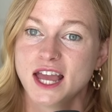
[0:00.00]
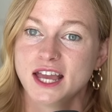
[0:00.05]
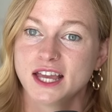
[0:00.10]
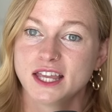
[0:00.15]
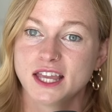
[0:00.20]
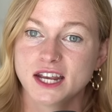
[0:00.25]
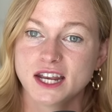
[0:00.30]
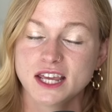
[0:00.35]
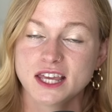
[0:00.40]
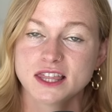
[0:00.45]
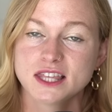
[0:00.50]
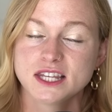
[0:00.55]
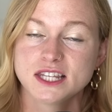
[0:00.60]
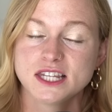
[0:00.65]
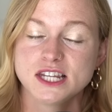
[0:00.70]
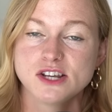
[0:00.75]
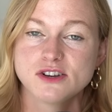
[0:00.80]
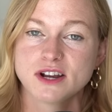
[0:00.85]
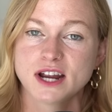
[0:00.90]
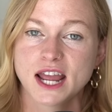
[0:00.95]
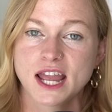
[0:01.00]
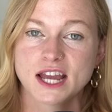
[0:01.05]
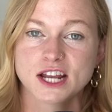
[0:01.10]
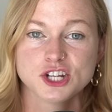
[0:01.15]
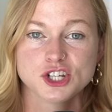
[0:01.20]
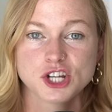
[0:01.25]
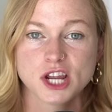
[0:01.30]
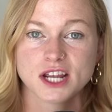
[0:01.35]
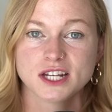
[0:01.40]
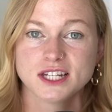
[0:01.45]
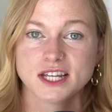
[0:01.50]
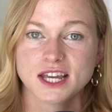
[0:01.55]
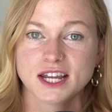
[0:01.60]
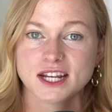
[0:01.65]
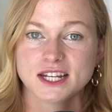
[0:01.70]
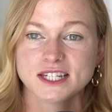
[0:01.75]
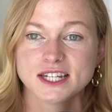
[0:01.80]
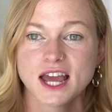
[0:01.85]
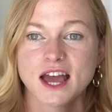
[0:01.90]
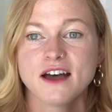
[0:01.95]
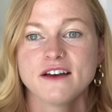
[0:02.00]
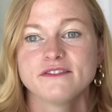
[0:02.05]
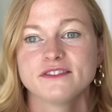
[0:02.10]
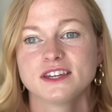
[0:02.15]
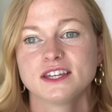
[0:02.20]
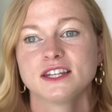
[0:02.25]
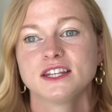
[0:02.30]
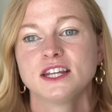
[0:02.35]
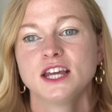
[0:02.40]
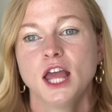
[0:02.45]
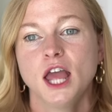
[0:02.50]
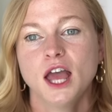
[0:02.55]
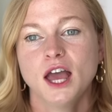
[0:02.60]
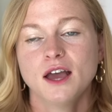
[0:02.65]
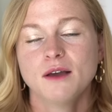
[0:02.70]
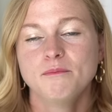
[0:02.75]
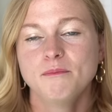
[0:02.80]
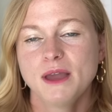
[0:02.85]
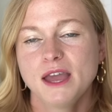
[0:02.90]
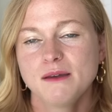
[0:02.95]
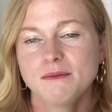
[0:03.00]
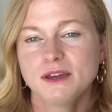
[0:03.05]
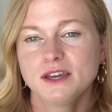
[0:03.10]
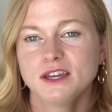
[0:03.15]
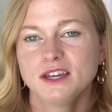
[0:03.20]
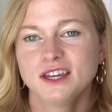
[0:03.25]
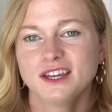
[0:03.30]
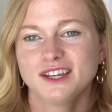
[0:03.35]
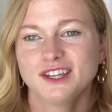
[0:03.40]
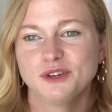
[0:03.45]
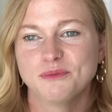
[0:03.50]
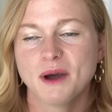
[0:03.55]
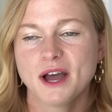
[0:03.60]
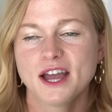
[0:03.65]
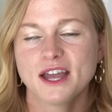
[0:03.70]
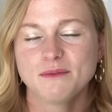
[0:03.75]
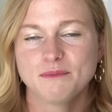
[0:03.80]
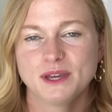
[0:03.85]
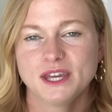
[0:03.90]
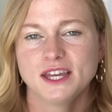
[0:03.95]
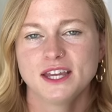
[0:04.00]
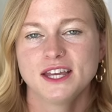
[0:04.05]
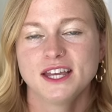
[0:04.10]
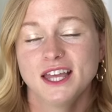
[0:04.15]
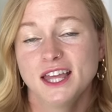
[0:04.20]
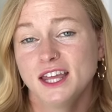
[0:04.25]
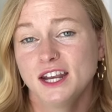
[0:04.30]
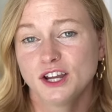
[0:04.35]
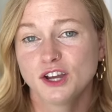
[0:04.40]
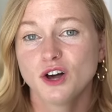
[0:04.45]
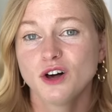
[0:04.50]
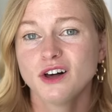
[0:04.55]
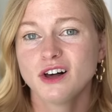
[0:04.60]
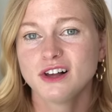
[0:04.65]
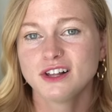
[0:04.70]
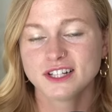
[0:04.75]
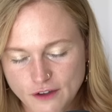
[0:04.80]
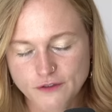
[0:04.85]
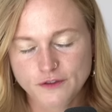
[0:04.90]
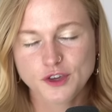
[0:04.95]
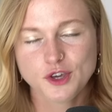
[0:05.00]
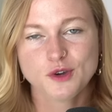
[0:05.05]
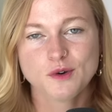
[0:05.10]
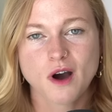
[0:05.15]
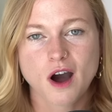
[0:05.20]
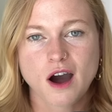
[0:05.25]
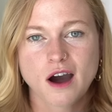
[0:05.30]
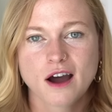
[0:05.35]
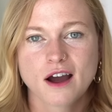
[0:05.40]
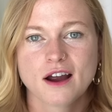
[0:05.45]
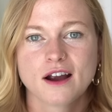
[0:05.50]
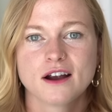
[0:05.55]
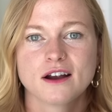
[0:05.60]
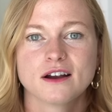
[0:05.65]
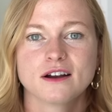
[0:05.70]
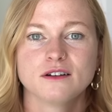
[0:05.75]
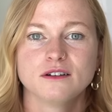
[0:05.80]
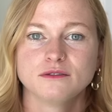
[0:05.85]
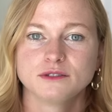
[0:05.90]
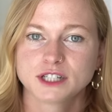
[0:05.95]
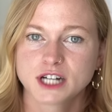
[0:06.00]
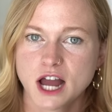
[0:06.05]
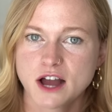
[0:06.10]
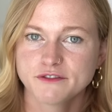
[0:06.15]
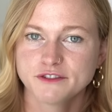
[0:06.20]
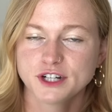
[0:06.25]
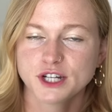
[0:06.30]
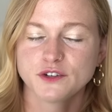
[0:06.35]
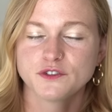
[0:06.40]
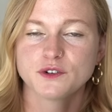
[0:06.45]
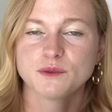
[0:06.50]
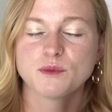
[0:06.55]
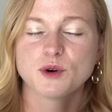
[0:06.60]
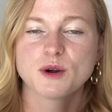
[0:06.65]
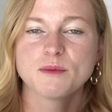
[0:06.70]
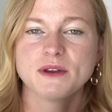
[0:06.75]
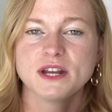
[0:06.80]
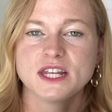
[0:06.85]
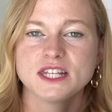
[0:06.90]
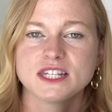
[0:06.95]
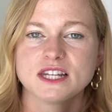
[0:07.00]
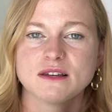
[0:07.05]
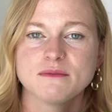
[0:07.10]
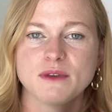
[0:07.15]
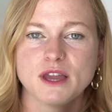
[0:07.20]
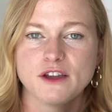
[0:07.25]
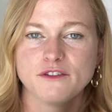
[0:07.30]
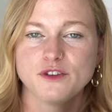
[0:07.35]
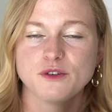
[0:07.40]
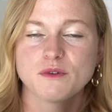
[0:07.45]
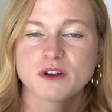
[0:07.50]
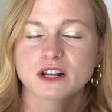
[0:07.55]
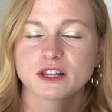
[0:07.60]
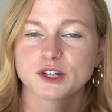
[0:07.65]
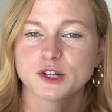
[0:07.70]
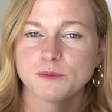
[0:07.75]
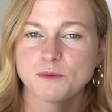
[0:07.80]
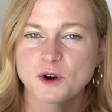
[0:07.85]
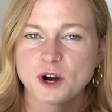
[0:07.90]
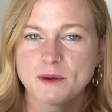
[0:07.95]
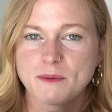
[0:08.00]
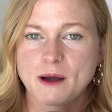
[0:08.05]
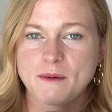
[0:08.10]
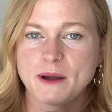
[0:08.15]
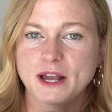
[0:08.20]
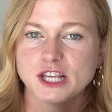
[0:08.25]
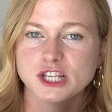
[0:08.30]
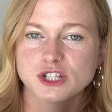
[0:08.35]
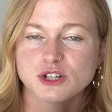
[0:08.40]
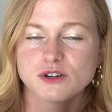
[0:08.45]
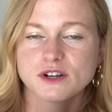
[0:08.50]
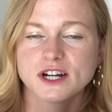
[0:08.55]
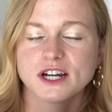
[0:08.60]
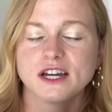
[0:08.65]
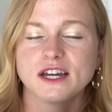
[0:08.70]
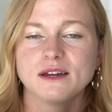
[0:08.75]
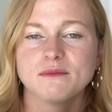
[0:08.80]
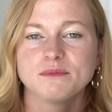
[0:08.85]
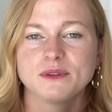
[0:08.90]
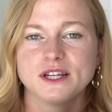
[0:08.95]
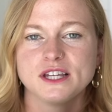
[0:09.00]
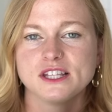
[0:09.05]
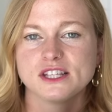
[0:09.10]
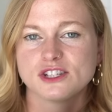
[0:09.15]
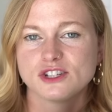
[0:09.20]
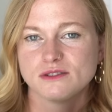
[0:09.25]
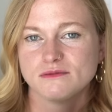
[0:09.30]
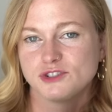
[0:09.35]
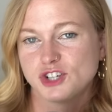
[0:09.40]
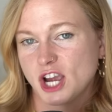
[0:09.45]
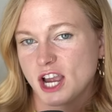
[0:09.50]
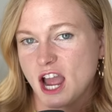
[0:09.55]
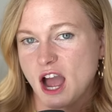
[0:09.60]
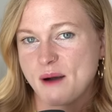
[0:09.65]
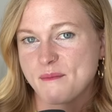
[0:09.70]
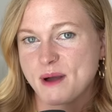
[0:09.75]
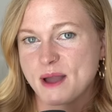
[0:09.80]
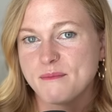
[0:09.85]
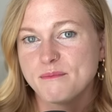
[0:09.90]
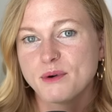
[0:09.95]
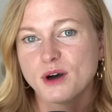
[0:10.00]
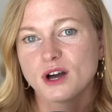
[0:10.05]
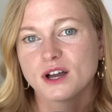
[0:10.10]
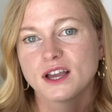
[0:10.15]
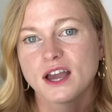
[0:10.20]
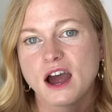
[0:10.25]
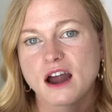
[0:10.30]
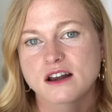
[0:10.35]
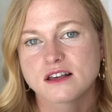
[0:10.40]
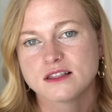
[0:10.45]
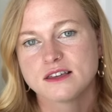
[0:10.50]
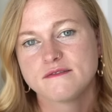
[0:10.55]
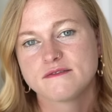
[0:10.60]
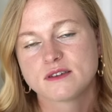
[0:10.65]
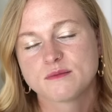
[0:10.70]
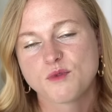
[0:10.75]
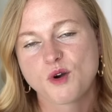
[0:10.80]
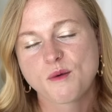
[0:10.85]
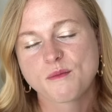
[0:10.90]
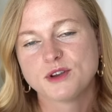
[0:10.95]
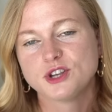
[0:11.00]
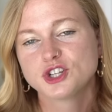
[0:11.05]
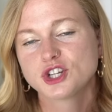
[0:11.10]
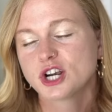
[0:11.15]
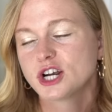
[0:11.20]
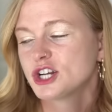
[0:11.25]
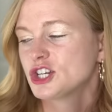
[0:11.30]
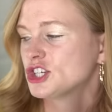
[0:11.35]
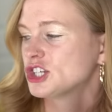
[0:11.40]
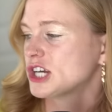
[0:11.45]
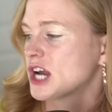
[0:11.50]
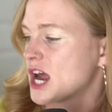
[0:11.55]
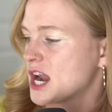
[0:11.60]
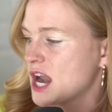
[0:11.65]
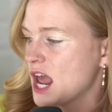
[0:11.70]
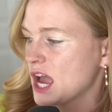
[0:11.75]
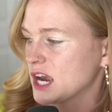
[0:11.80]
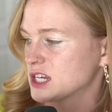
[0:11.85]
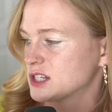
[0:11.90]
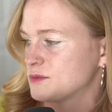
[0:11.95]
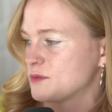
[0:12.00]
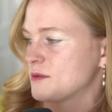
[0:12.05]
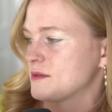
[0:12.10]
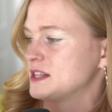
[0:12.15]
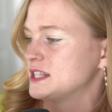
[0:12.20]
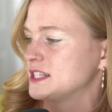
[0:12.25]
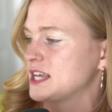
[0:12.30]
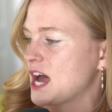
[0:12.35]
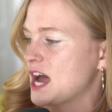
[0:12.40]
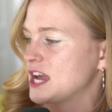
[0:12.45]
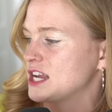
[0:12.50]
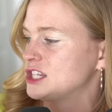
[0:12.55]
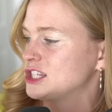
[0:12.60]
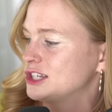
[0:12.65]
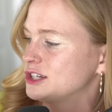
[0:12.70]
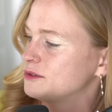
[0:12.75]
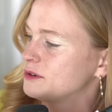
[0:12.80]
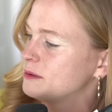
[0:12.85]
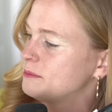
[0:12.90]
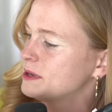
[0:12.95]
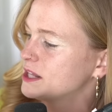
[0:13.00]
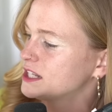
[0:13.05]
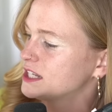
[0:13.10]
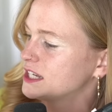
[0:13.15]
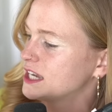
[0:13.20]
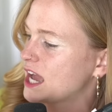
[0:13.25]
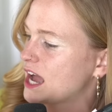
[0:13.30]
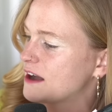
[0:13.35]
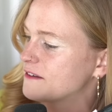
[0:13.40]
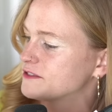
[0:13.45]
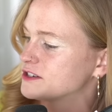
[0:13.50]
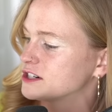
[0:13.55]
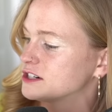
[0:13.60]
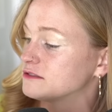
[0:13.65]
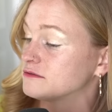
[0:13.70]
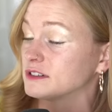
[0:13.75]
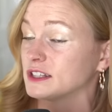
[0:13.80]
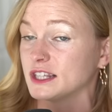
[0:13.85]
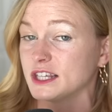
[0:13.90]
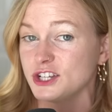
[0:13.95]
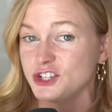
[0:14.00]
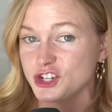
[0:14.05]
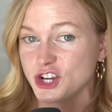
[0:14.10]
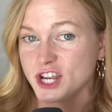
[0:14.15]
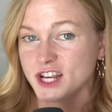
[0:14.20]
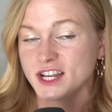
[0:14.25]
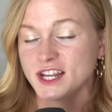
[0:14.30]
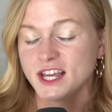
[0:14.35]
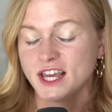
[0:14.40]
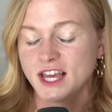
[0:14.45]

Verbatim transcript: getting the secret handshake to get into heaven. Maybe you might be in a cult. If you are recovering from Mormonism, if you want to learn more about my story, please check out my book, How to Leave the Mormon Church An Ex Mormon's Guide to Rebuilding After Religion.